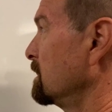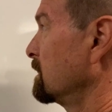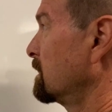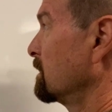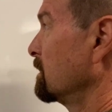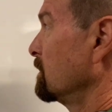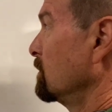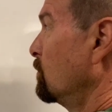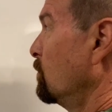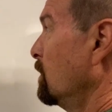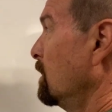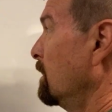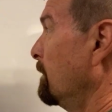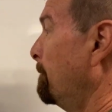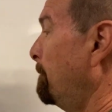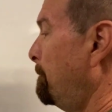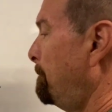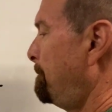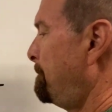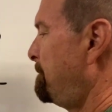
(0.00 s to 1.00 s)
Carry the 1.
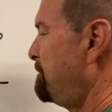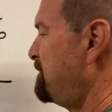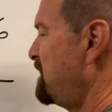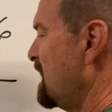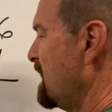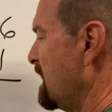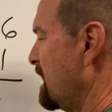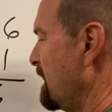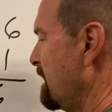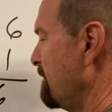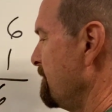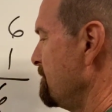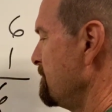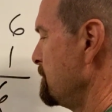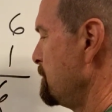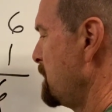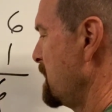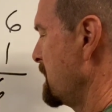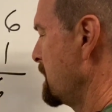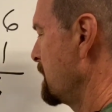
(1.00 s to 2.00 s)
5.
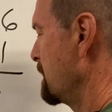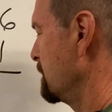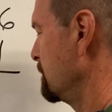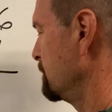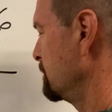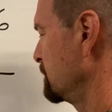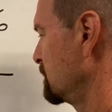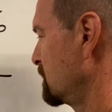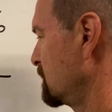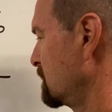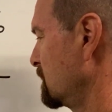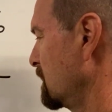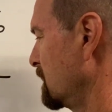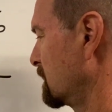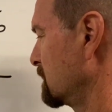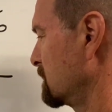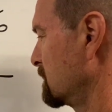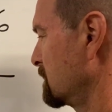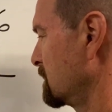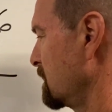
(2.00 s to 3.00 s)
Bam.
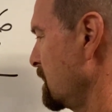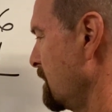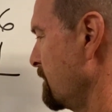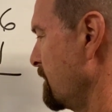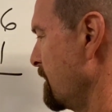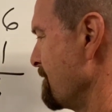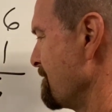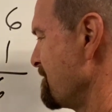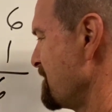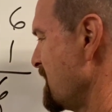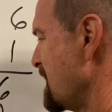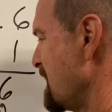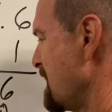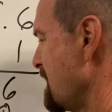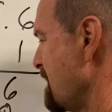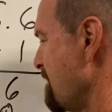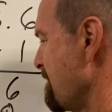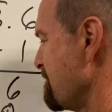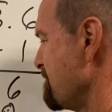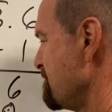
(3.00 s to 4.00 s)
6, 7,
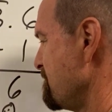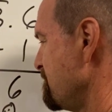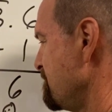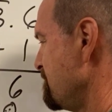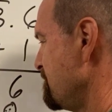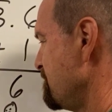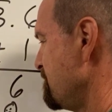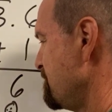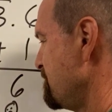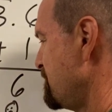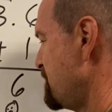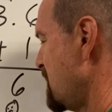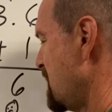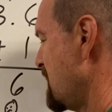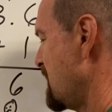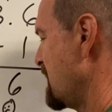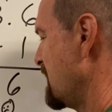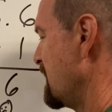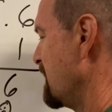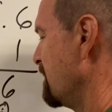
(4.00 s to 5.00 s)
5.
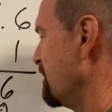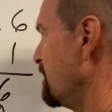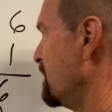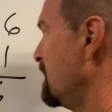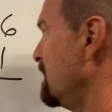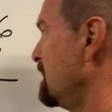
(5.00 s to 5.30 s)
5.